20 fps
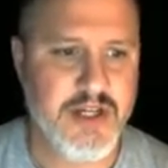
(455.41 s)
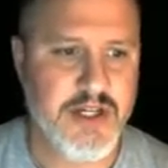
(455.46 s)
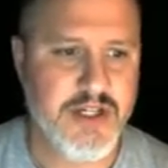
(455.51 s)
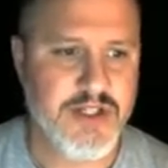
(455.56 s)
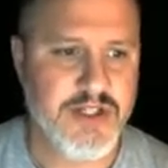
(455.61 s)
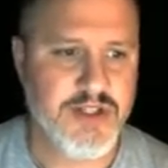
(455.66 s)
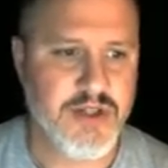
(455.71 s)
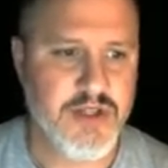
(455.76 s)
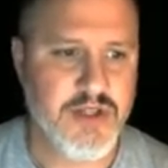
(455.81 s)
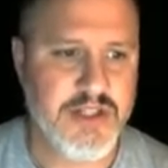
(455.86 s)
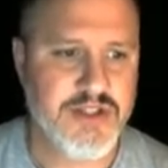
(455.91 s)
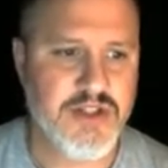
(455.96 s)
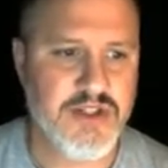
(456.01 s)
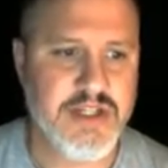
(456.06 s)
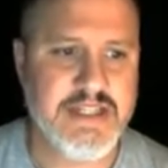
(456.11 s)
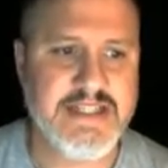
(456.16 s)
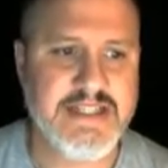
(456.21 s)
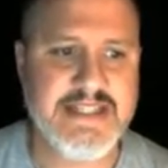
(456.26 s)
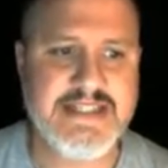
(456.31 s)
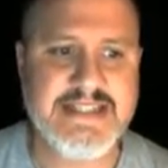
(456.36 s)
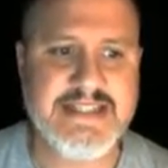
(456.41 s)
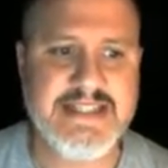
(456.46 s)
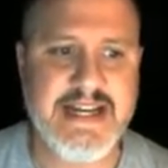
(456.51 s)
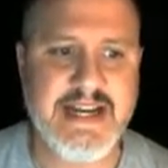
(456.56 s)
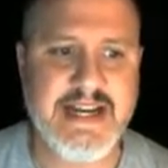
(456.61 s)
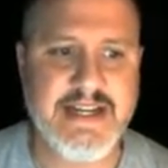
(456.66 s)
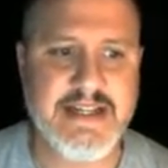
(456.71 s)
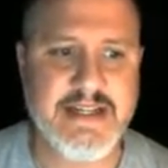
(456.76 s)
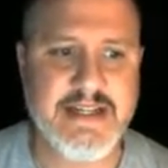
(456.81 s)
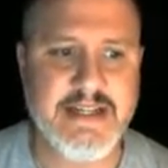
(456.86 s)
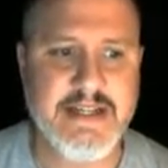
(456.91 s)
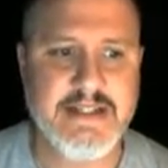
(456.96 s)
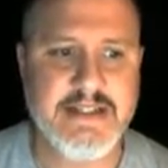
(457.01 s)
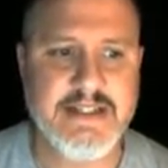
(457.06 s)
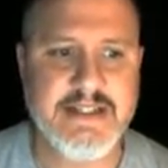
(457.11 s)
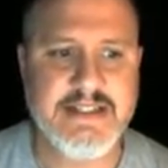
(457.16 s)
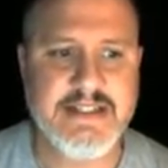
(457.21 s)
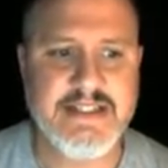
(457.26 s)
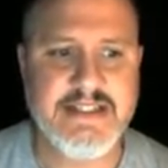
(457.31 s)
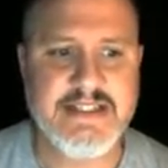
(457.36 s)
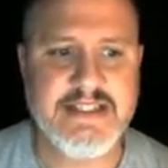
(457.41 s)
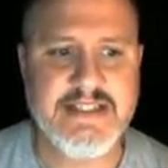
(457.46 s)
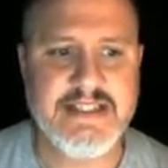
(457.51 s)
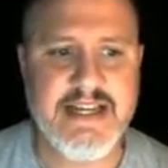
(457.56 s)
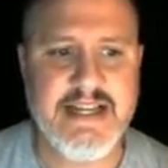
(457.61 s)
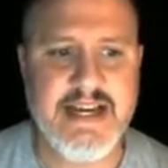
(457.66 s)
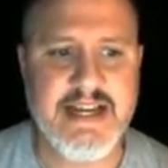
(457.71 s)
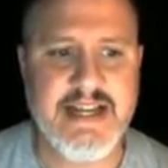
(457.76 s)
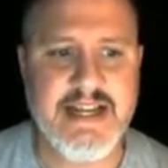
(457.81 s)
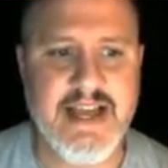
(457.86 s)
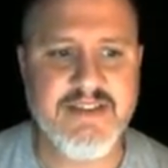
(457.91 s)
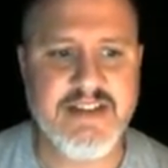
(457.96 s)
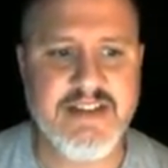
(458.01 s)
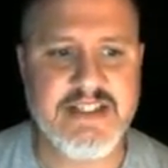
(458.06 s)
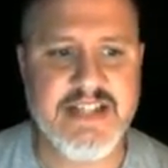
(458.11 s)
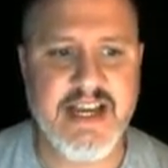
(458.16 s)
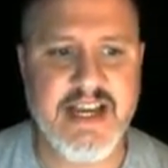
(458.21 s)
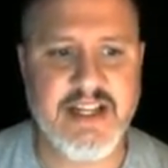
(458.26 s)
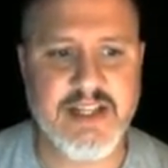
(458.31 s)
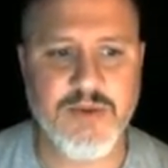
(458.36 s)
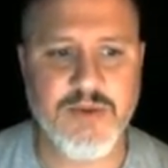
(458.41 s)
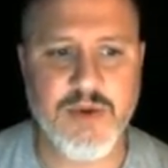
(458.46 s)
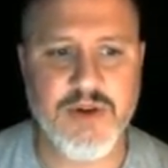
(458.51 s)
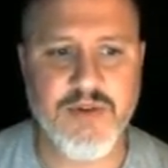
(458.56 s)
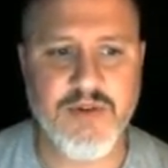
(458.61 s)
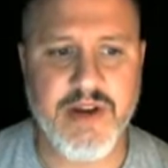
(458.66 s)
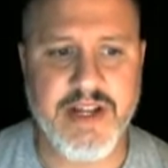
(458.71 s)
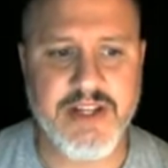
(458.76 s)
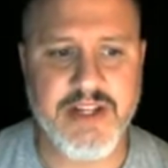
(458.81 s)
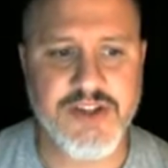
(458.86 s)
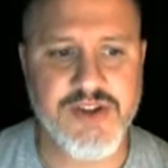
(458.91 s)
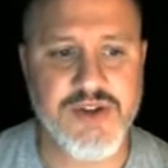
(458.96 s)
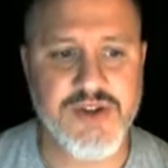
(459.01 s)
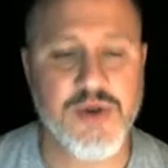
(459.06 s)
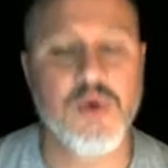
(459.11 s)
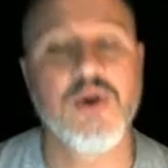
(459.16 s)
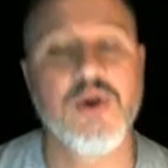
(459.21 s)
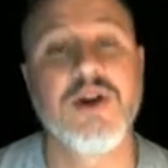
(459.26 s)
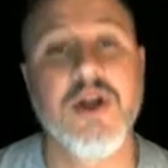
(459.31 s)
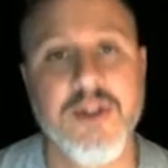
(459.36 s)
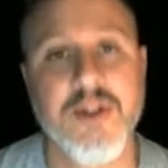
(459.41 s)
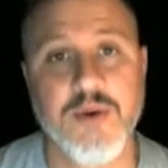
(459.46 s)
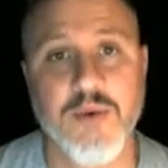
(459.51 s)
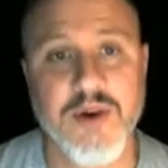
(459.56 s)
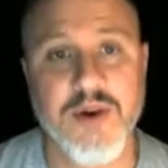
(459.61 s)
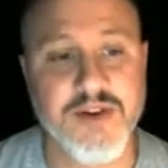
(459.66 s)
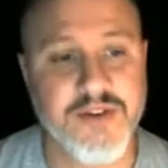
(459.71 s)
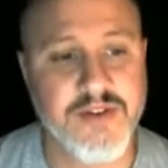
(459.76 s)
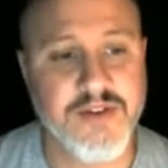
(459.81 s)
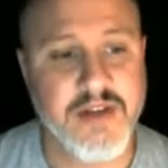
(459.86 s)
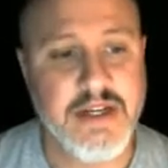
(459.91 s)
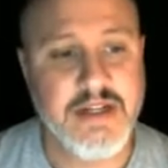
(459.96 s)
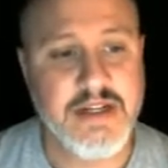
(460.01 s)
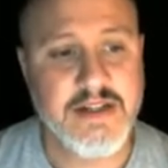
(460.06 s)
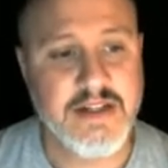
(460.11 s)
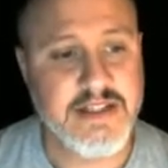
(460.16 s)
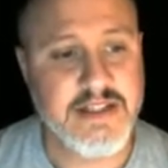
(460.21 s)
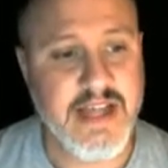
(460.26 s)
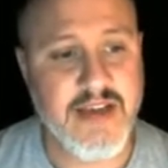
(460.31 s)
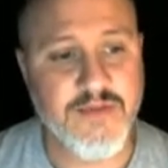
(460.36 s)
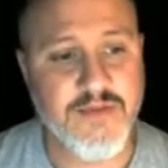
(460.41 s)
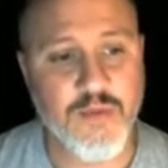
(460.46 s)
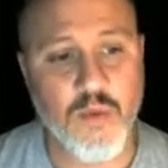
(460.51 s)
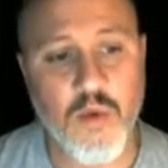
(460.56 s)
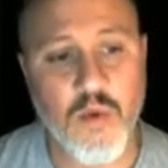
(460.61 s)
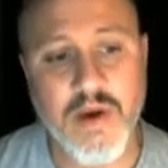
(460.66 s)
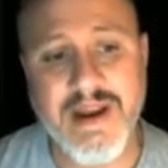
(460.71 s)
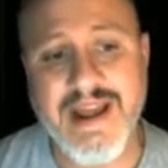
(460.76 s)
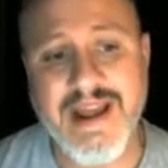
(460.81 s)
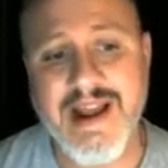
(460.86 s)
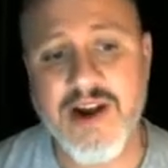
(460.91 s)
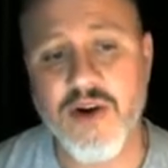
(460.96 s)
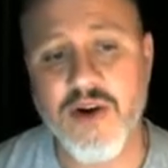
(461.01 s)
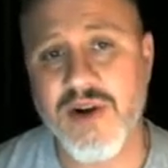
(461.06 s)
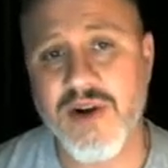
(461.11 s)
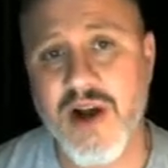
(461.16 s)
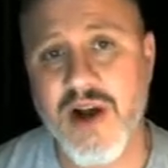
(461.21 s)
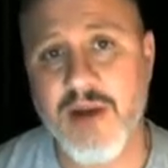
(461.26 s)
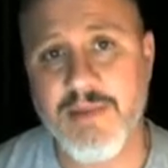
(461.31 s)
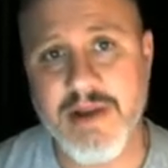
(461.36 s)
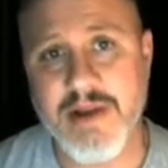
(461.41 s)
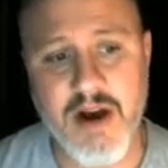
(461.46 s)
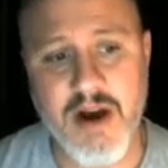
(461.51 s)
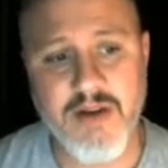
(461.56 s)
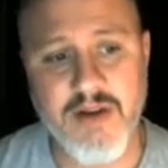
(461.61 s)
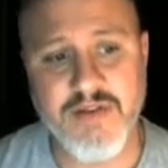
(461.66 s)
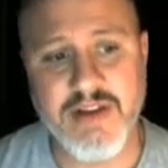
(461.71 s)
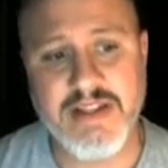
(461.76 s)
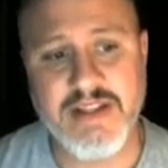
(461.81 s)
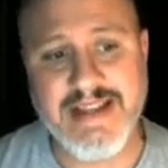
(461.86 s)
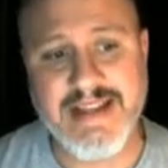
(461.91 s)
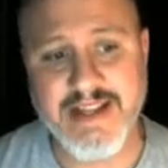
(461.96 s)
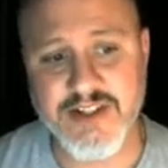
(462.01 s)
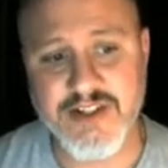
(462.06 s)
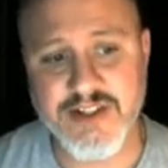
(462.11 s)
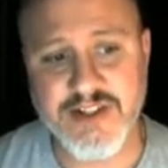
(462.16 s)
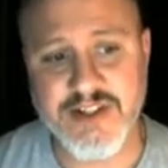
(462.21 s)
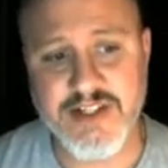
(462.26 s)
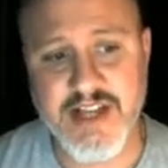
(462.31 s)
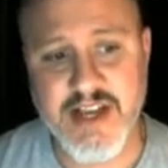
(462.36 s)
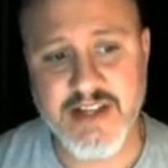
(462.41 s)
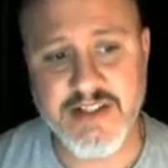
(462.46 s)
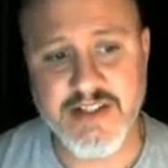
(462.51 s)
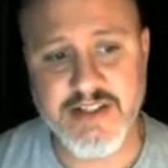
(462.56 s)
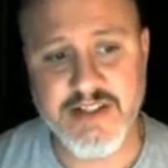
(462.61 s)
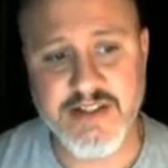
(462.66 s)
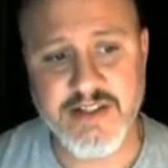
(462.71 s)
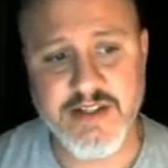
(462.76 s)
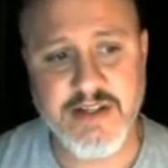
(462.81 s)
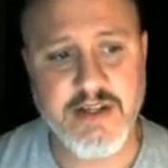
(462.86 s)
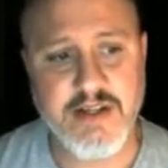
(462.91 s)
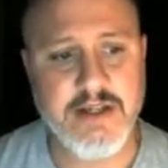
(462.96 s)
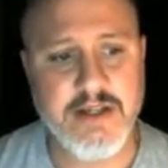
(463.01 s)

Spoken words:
So let's look at this 9. Does this 9 have exactly one range? Or in other words, does it have one arrow coming off it? And the answer is yes.